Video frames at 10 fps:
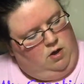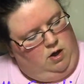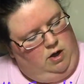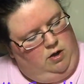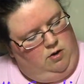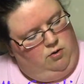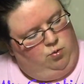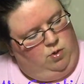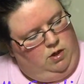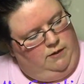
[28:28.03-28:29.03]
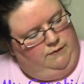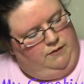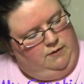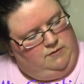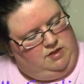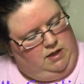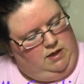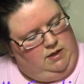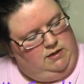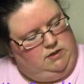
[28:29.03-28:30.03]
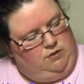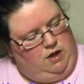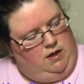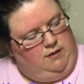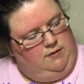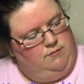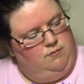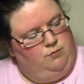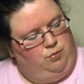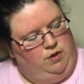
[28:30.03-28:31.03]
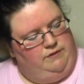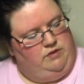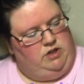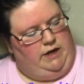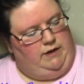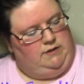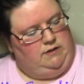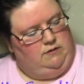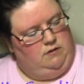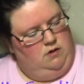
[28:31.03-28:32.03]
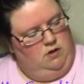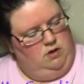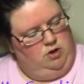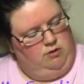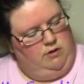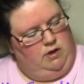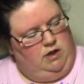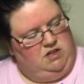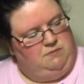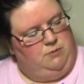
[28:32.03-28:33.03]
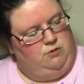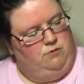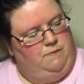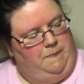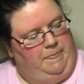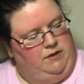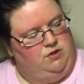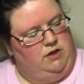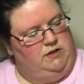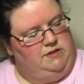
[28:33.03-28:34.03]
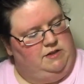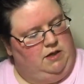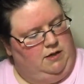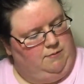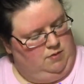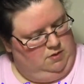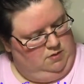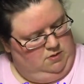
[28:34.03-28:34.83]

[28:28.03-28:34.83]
I heard one of them say, "It's okay. Breathe, Jackson. You're in the hospital." I tried to sit up.